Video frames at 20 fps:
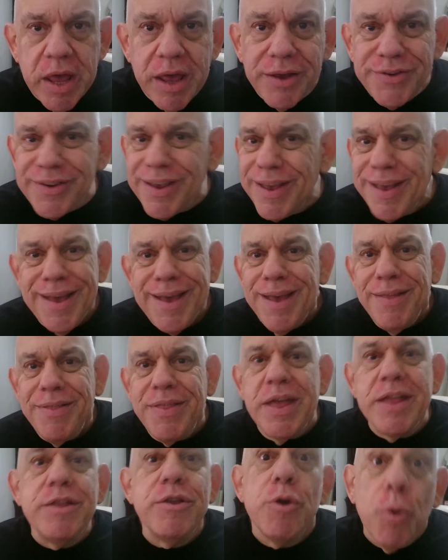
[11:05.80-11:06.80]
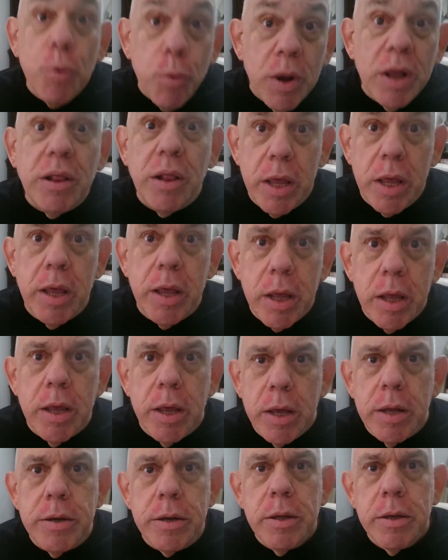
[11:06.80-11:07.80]
is, then you're really
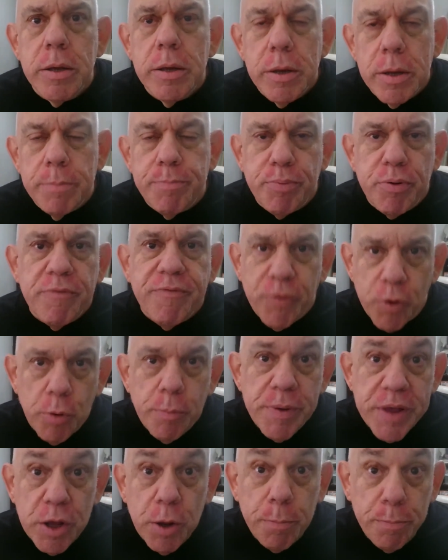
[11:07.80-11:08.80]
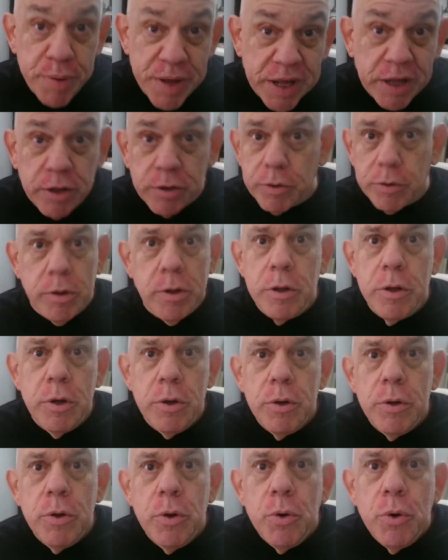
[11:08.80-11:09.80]
in a proverbial pickle.
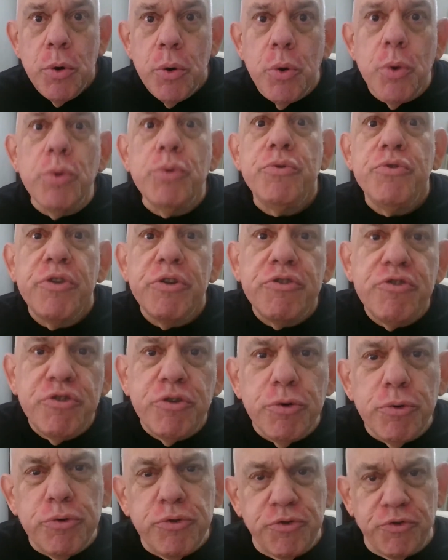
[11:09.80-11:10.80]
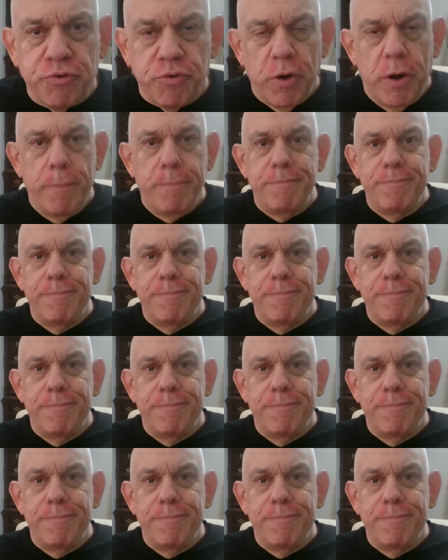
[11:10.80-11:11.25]
Who to choose from?